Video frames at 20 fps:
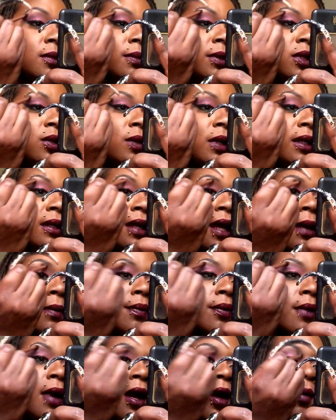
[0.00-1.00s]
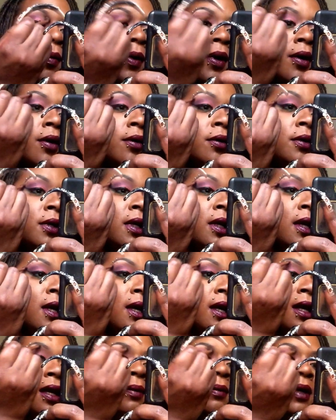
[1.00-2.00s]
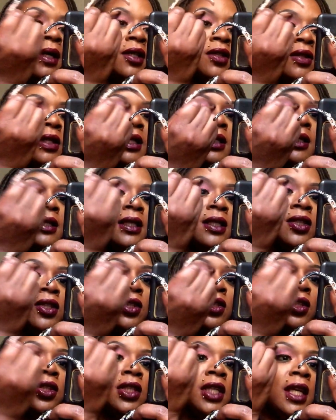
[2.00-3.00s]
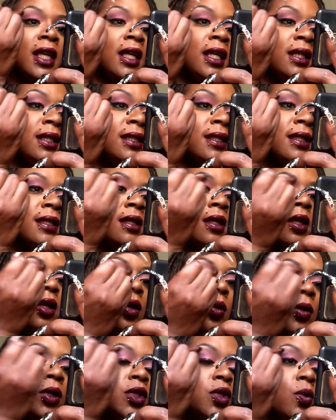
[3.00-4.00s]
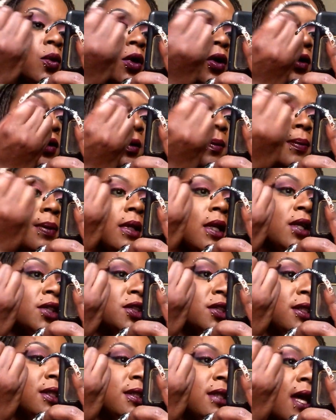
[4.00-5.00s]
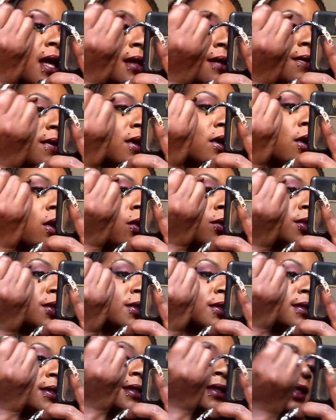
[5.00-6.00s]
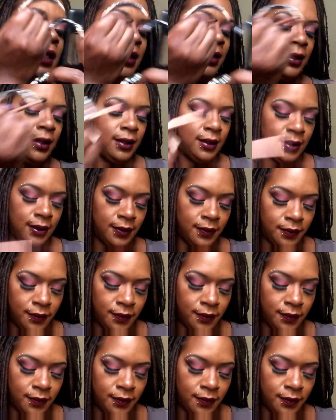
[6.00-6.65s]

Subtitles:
between that brow bone and my transition shades, which were the blushes out of the Coastal Scents.